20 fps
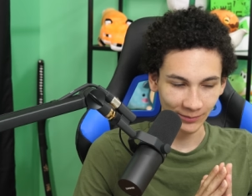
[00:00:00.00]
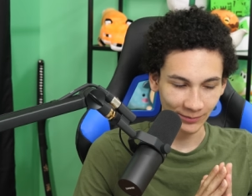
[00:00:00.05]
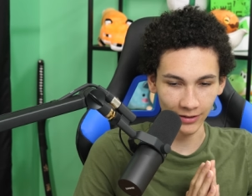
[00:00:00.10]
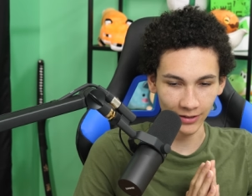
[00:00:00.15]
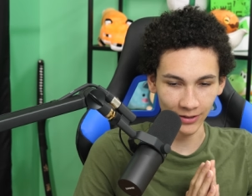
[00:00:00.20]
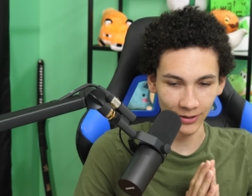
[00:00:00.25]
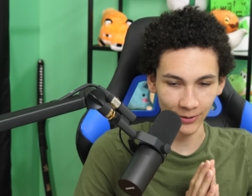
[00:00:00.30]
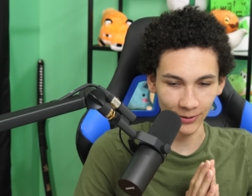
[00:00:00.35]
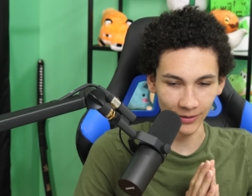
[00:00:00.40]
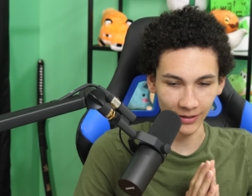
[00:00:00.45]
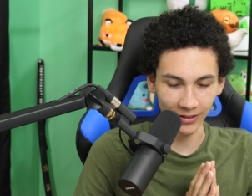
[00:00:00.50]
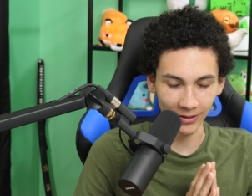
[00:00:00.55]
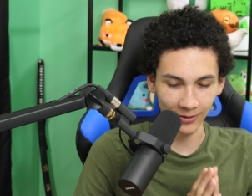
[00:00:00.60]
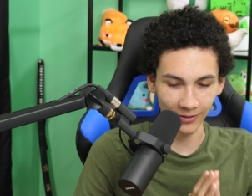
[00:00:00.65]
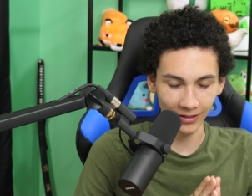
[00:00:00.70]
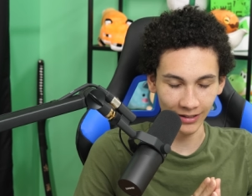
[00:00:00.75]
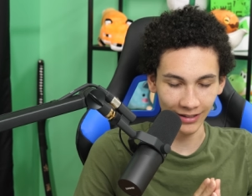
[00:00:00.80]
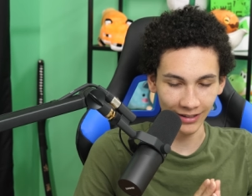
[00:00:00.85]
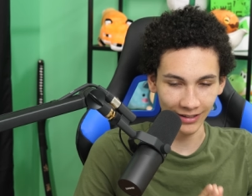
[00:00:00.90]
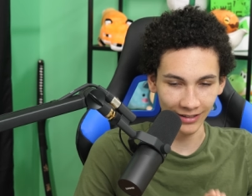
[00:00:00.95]
So in
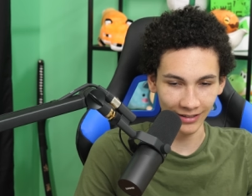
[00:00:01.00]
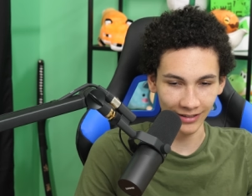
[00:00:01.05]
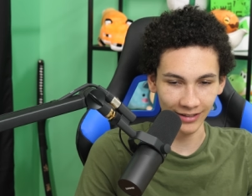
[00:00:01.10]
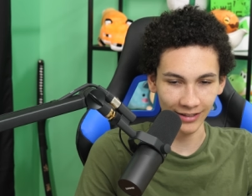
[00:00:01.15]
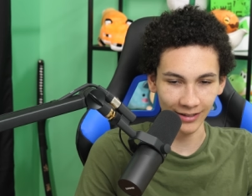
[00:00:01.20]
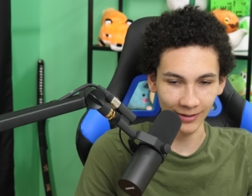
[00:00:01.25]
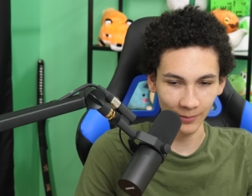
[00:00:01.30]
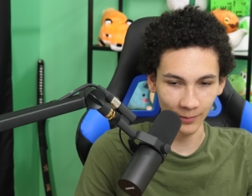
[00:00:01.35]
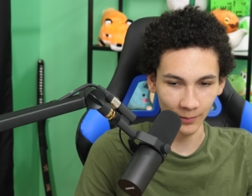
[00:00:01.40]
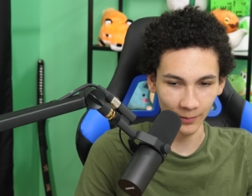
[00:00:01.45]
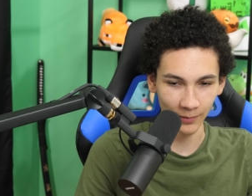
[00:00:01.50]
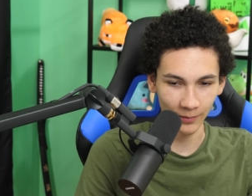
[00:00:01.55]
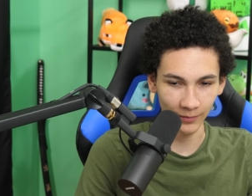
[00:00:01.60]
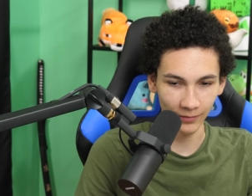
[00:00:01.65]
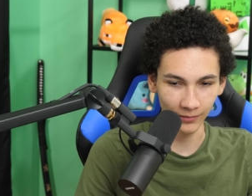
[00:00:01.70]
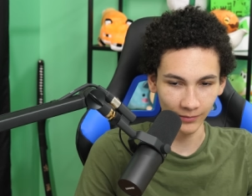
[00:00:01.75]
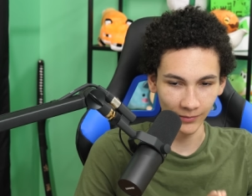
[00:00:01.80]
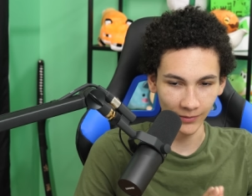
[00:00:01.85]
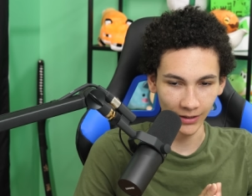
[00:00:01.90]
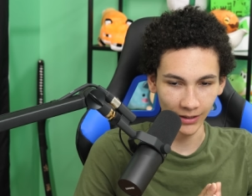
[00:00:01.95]
2019,
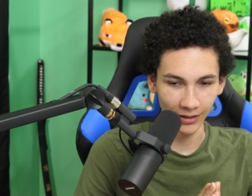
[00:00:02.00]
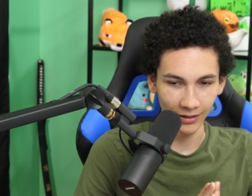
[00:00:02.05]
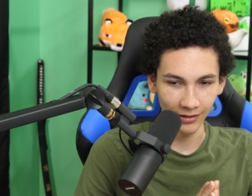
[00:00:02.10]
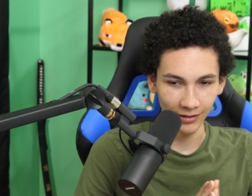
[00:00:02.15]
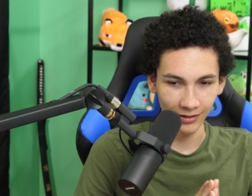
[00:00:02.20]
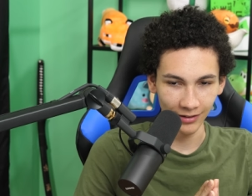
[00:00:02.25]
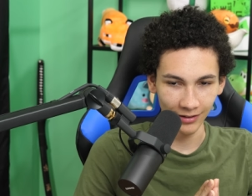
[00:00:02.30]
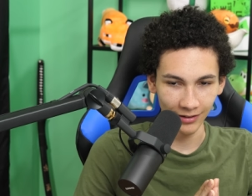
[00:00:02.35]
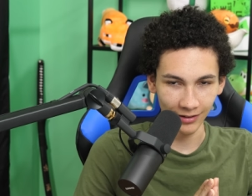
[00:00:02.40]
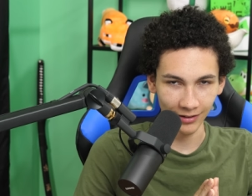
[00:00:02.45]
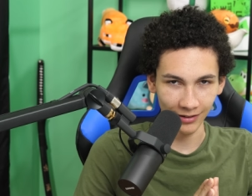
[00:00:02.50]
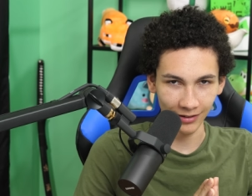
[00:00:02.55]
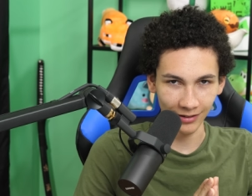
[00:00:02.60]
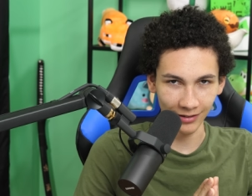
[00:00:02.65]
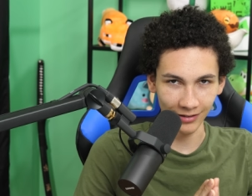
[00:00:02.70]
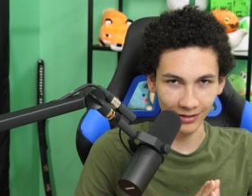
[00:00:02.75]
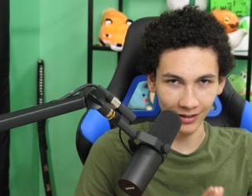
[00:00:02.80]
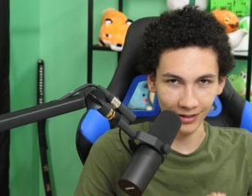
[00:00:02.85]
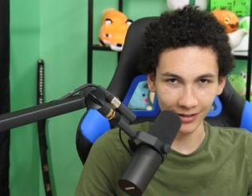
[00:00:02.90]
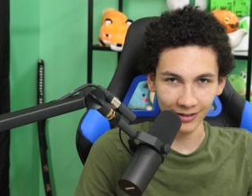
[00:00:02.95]

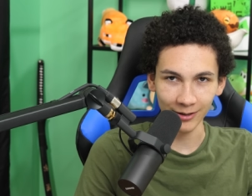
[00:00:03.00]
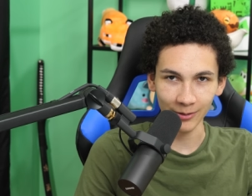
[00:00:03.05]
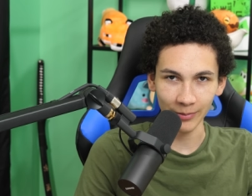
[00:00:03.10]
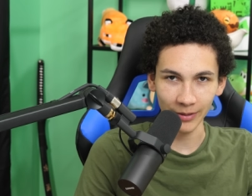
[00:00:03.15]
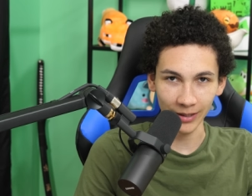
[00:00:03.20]
Dr.